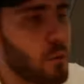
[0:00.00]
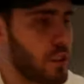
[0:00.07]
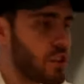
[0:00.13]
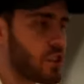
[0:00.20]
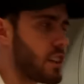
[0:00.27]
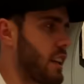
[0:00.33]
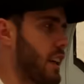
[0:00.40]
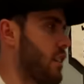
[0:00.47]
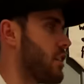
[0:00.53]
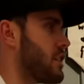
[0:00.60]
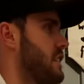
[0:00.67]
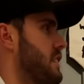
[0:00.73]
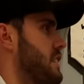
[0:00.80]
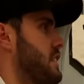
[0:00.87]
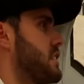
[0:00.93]
we should let
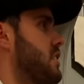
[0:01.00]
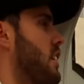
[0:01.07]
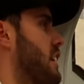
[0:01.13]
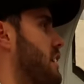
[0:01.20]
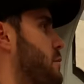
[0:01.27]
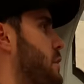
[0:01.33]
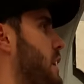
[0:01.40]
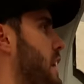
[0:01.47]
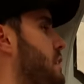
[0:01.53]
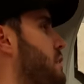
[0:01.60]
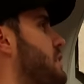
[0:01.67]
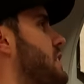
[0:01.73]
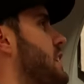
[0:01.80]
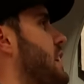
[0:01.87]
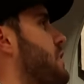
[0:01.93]
Ottie decide where
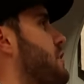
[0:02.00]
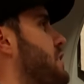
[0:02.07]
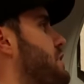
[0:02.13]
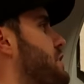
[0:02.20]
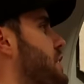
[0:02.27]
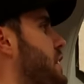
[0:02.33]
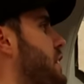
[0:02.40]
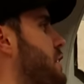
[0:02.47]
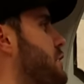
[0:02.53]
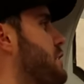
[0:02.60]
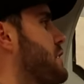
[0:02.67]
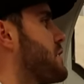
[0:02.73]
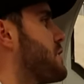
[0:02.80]
every decoration goes.